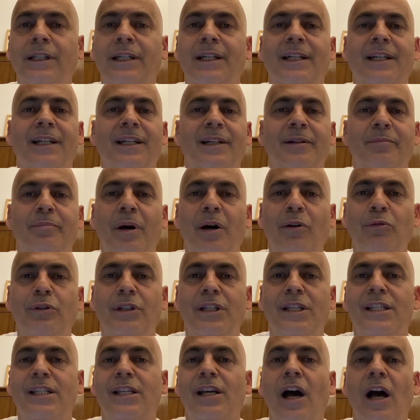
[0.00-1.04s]
uh, about
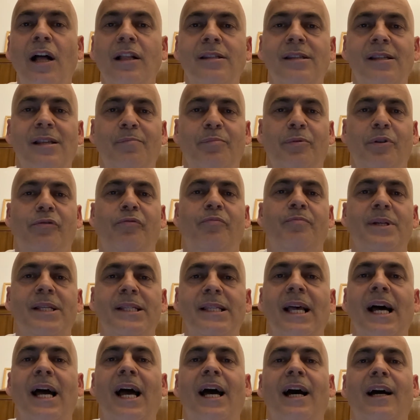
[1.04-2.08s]
this concept of
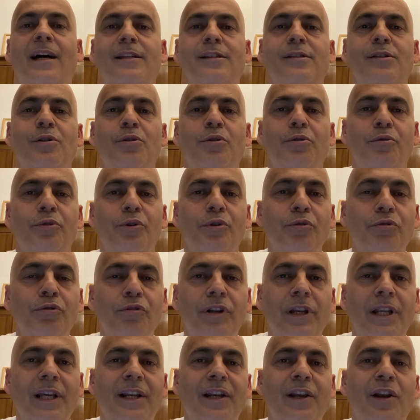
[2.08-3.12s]
Messiah. So
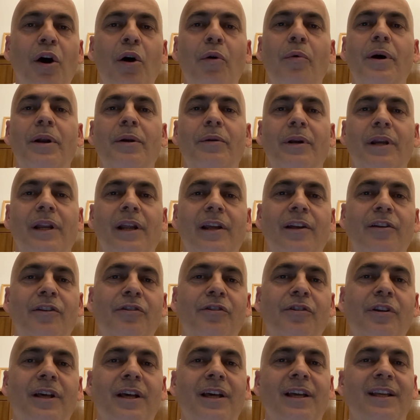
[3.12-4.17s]
usually no one
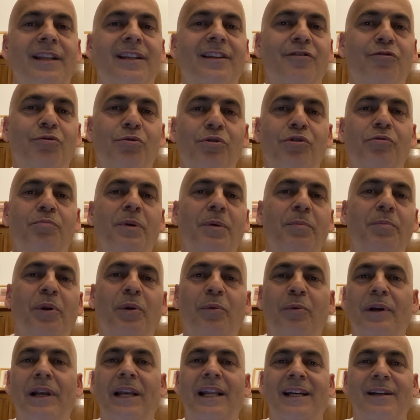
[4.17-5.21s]
in uh, the Jewish people
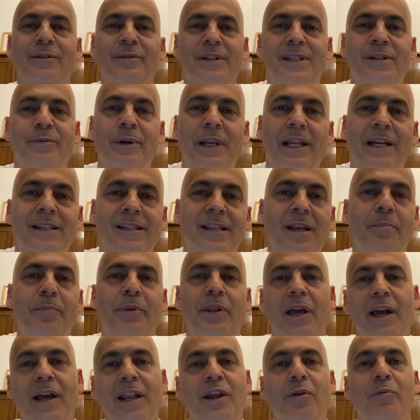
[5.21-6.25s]
will, will
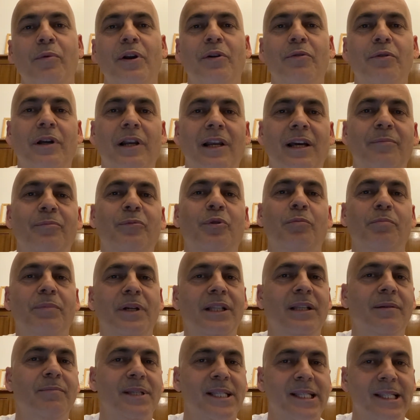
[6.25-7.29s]
accept anyone who claims to be
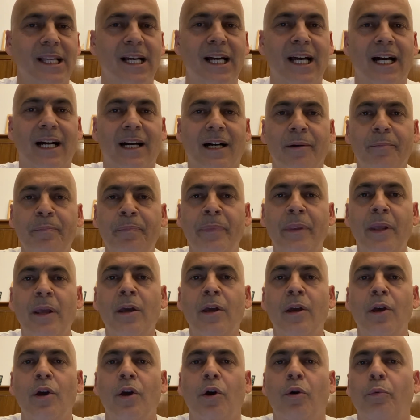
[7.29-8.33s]
the Messiah.
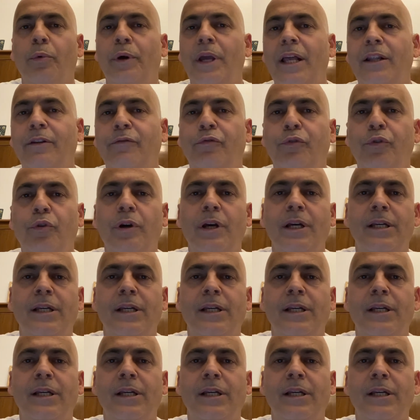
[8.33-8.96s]
We had a few